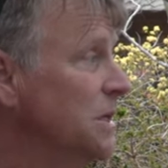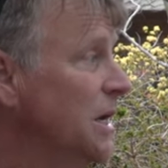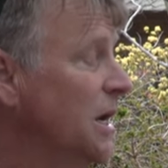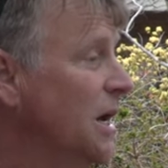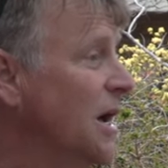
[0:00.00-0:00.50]

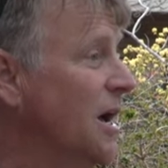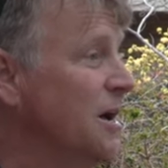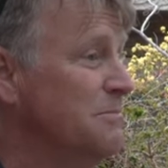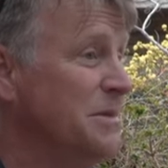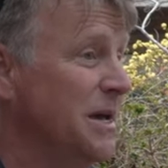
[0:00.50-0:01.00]
Okay,
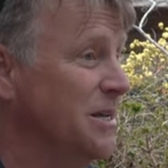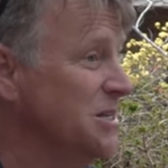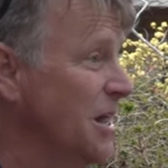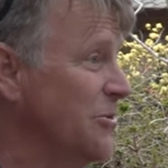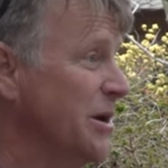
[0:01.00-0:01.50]
um, it can
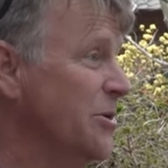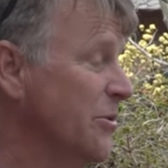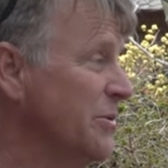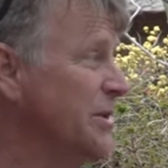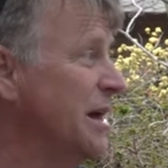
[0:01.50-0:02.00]
tolerate
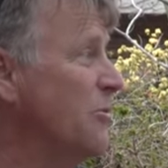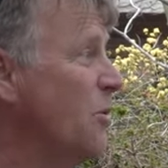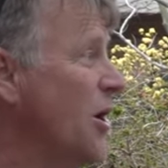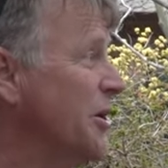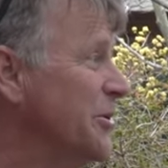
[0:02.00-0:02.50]
going without
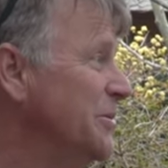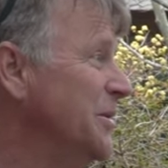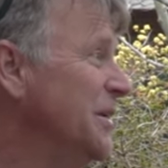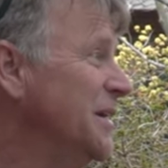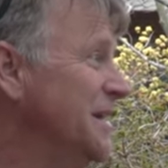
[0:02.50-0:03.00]
water
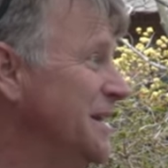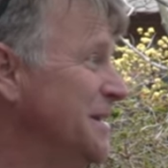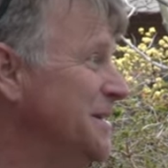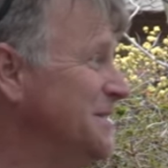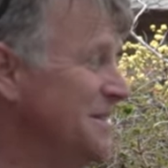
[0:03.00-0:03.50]

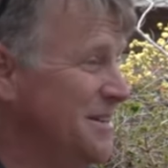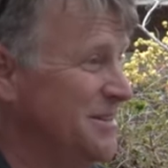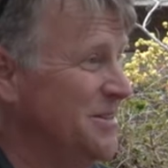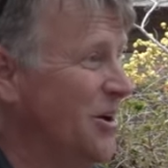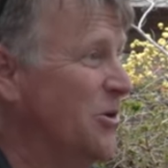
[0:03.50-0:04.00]
and
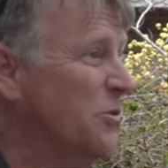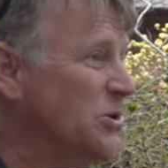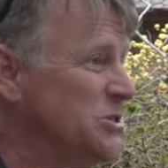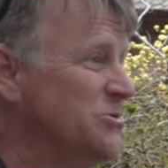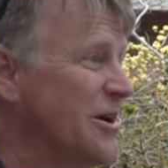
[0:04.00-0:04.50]
our
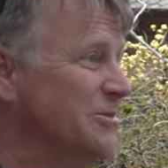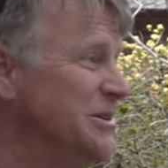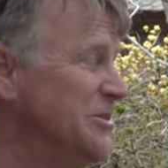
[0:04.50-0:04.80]
worst drought